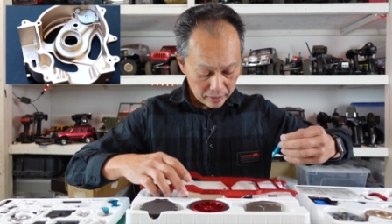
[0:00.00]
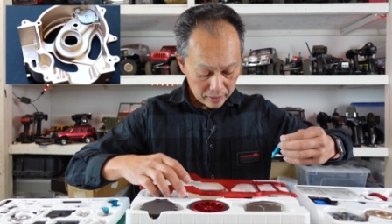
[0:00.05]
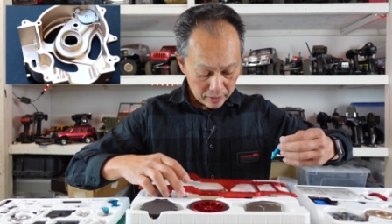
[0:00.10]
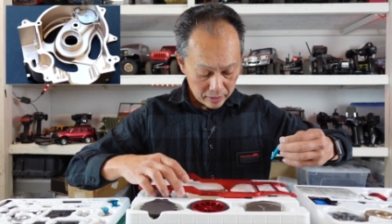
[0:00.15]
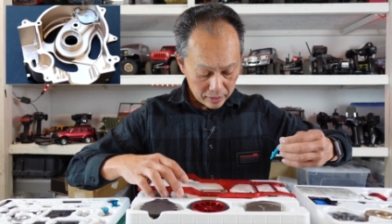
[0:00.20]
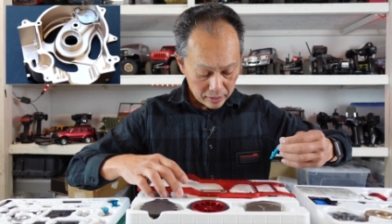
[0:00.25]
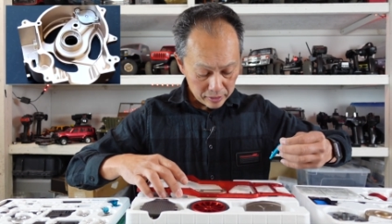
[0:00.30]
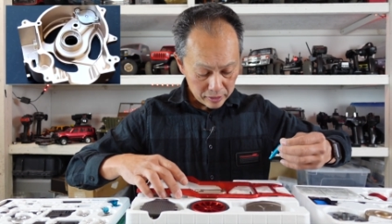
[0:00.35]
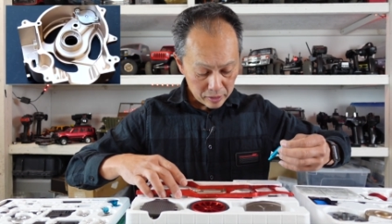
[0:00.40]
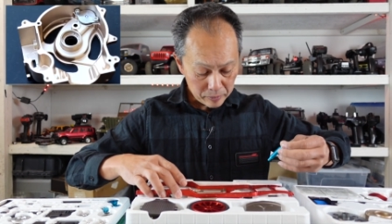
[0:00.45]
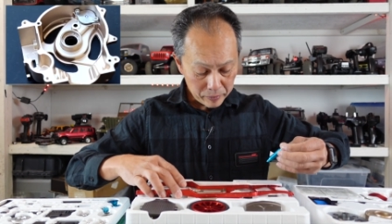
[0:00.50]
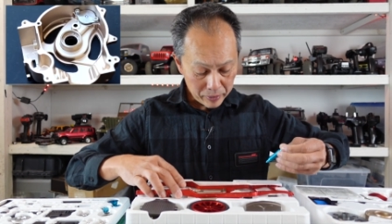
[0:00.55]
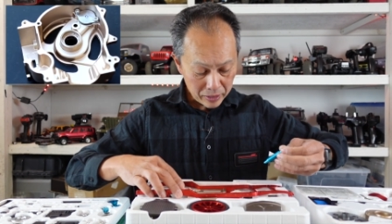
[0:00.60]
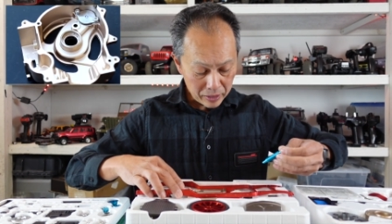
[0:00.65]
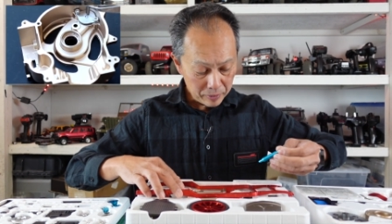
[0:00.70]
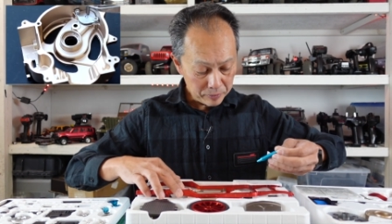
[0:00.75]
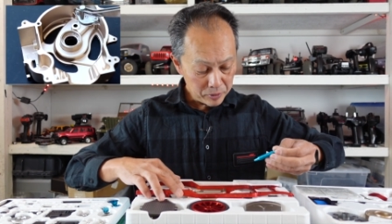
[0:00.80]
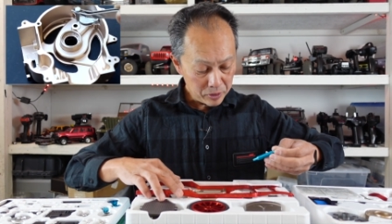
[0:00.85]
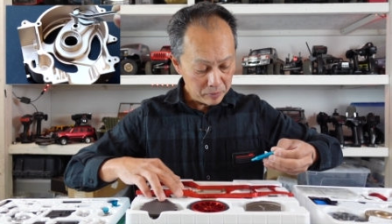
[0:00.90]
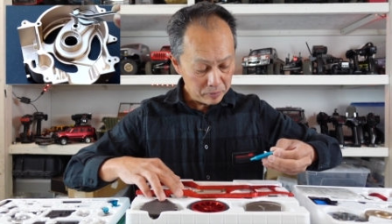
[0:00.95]
And I'll just
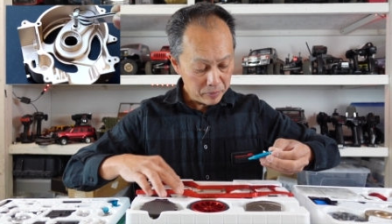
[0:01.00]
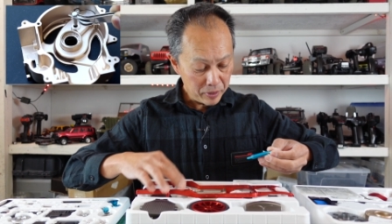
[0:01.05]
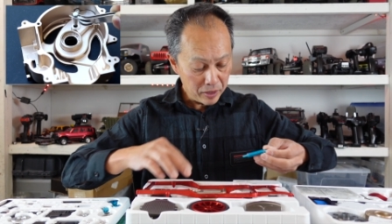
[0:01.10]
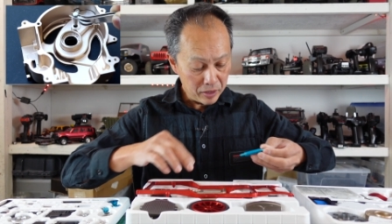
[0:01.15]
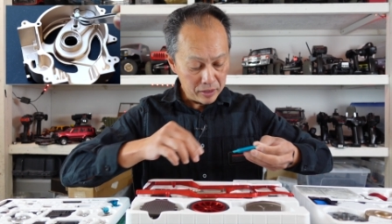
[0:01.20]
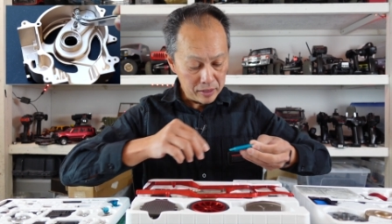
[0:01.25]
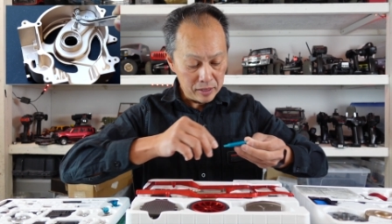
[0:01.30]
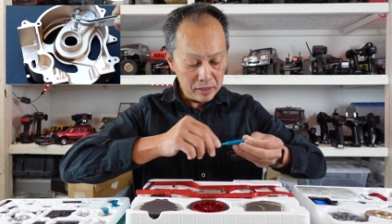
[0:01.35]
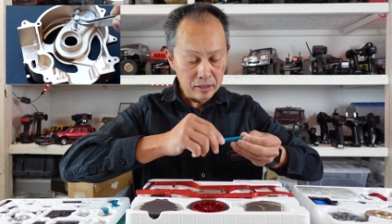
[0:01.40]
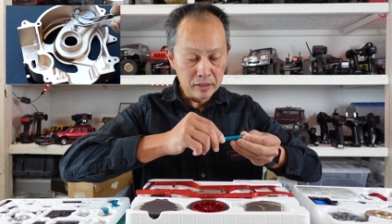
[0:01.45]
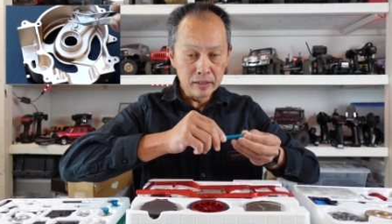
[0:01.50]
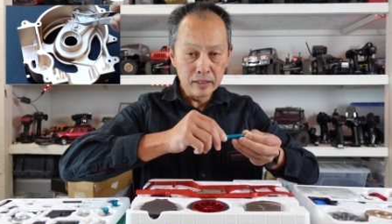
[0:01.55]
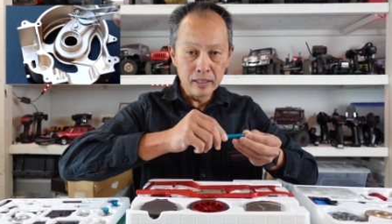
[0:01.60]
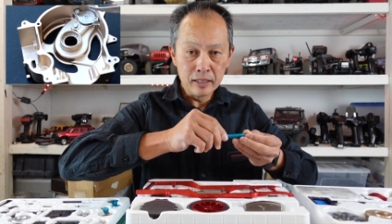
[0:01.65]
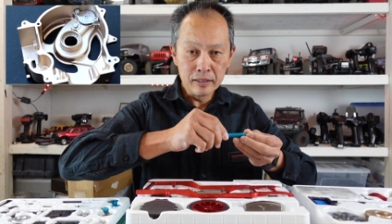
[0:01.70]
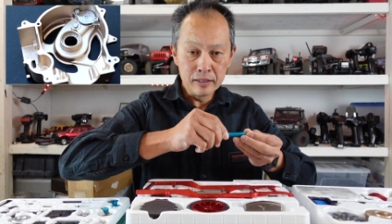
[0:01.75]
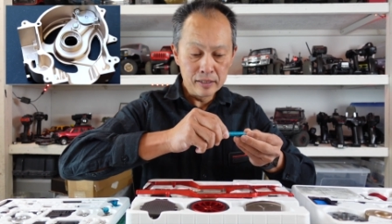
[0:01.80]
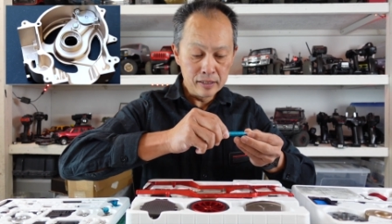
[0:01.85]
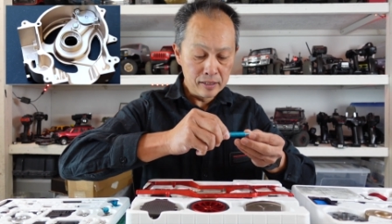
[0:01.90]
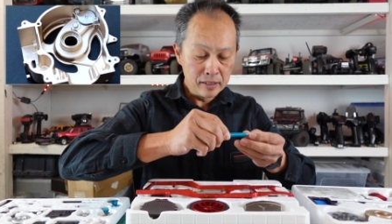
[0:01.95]
pick up some parts here and
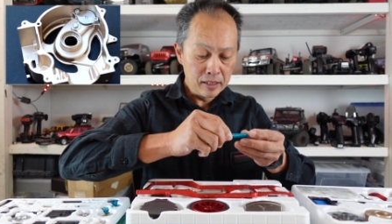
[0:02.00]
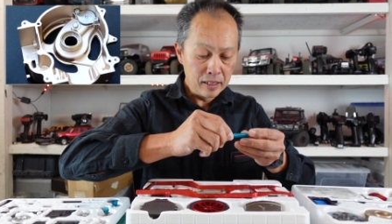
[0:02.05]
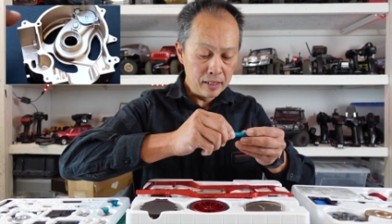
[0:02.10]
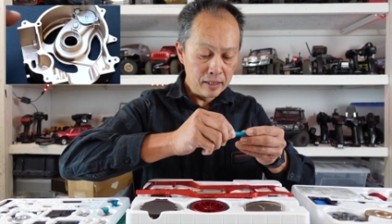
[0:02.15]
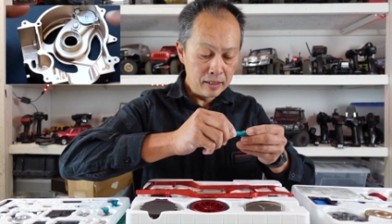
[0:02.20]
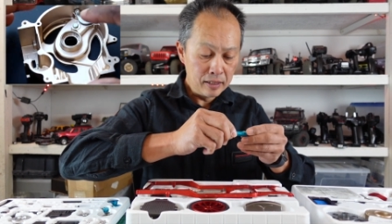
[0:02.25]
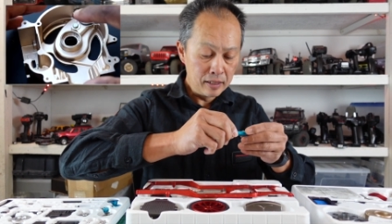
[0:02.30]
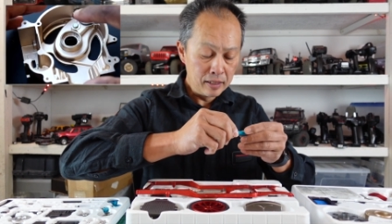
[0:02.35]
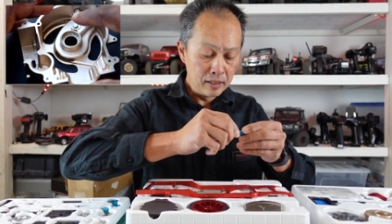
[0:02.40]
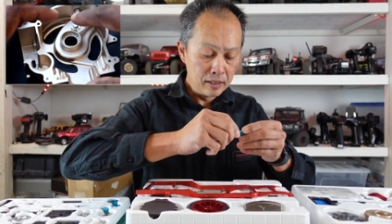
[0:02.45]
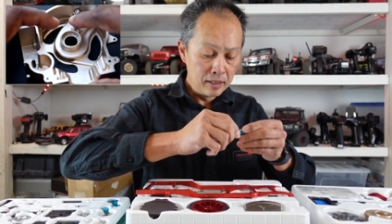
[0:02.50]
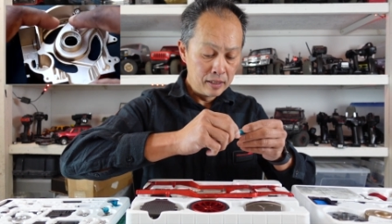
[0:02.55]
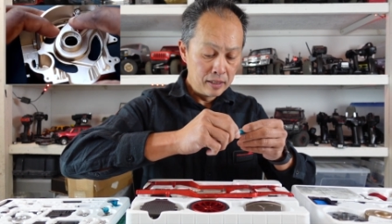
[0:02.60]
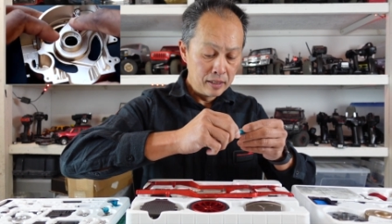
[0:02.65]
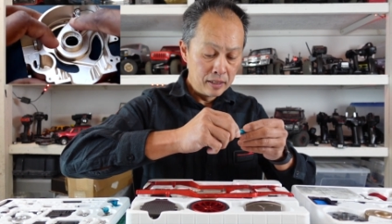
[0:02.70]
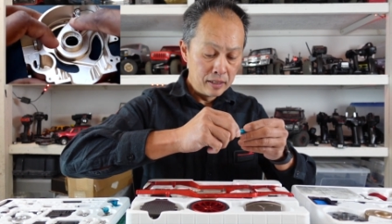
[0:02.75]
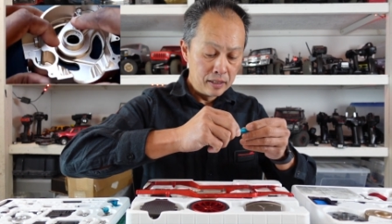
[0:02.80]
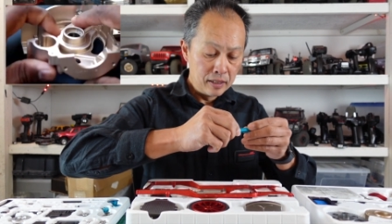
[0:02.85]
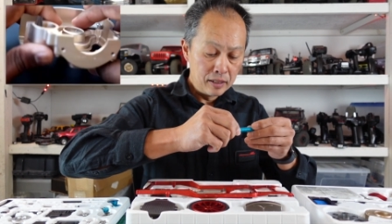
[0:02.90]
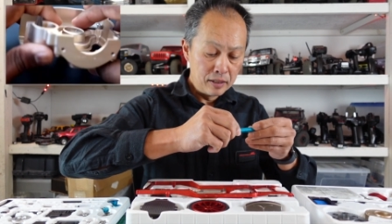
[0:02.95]
there. This is a,
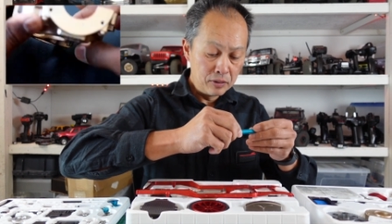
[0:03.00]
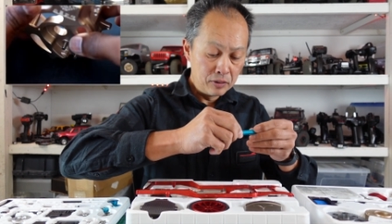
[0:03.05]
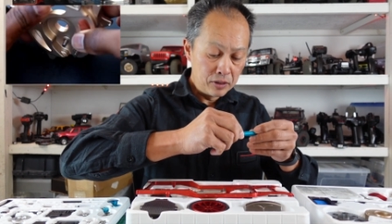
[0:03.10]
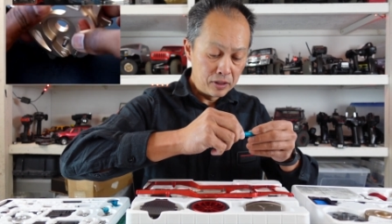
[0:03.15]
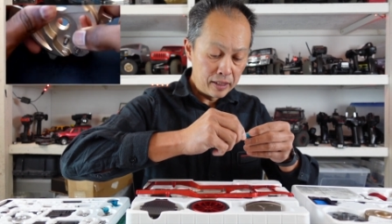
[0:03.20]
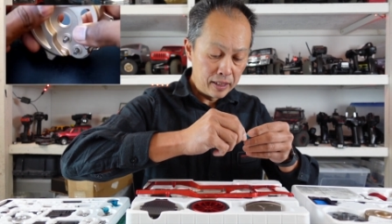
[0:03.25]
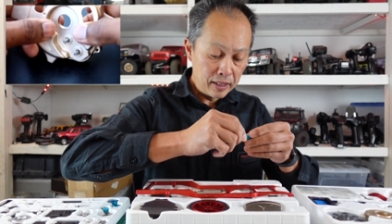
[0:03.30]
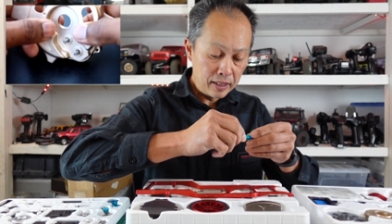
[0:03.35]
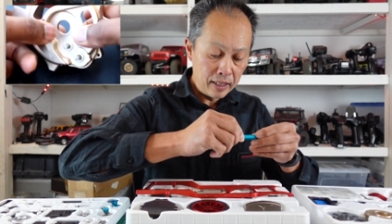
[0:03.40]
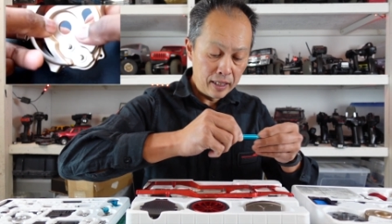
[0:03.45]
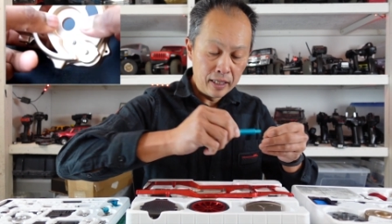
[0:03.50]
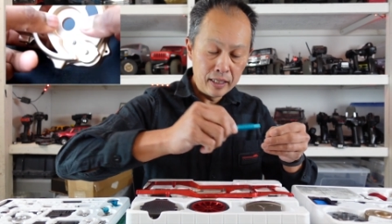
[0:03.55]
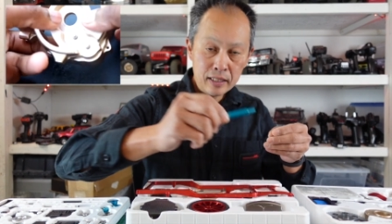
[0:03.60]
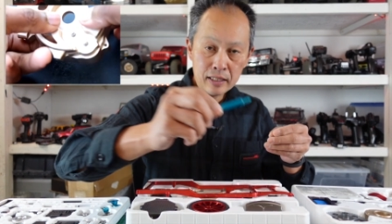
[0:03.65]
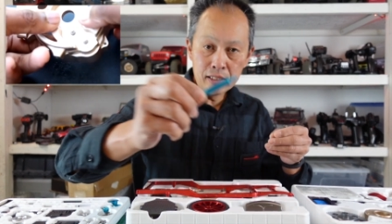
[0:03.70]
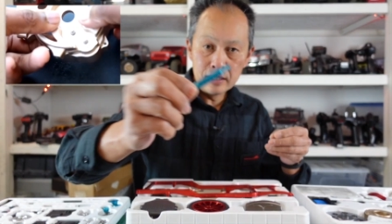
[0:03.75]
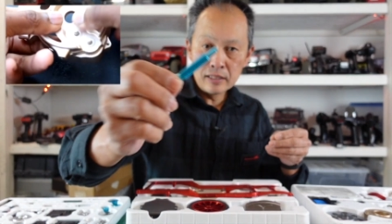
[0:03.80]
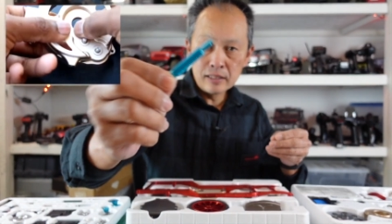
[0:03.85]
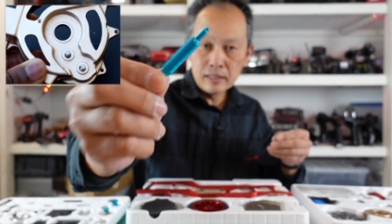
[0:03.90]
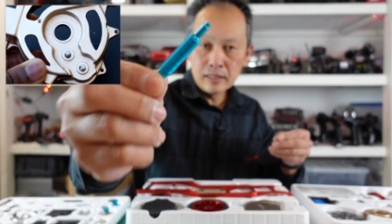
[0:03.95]
looks like
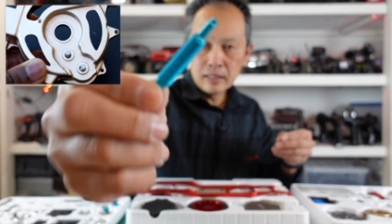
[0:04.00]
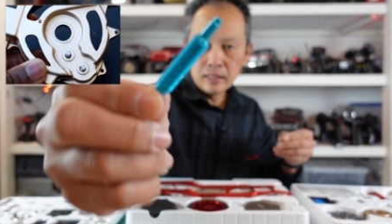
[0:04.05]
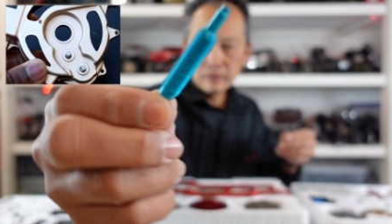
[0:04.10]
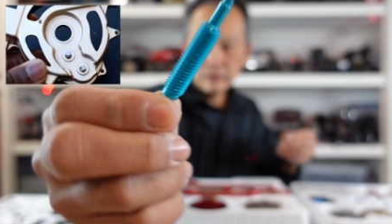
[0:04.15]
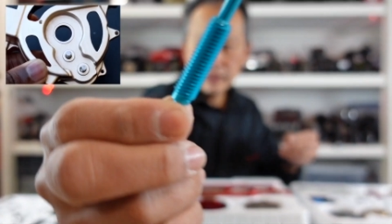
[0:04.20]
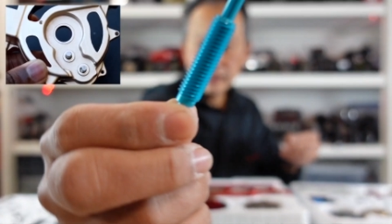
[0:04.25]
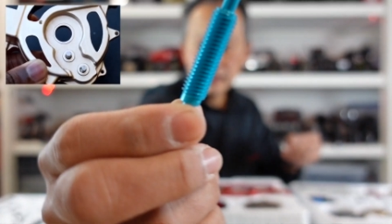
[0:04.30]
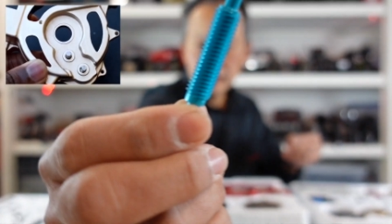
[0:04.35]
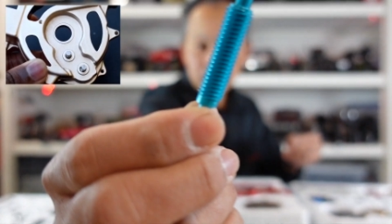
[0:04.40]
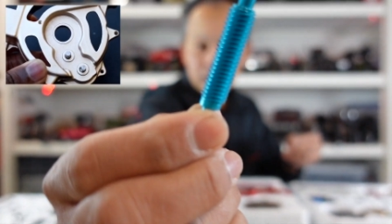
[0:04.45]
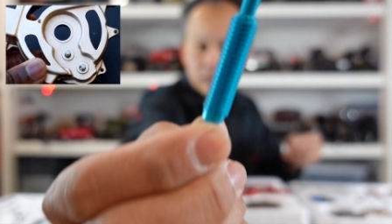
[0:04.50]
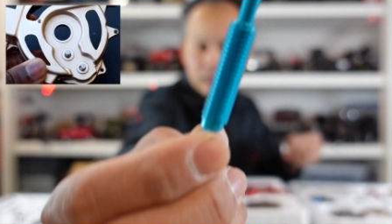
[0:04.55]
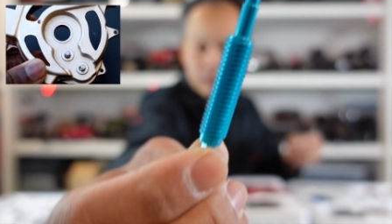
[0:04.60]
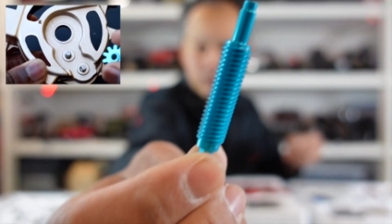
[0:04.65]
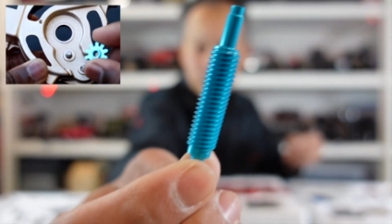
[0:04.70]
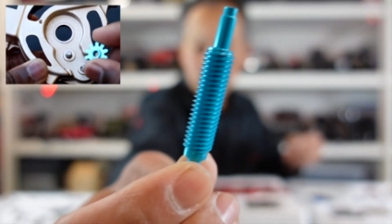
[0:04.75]
a steering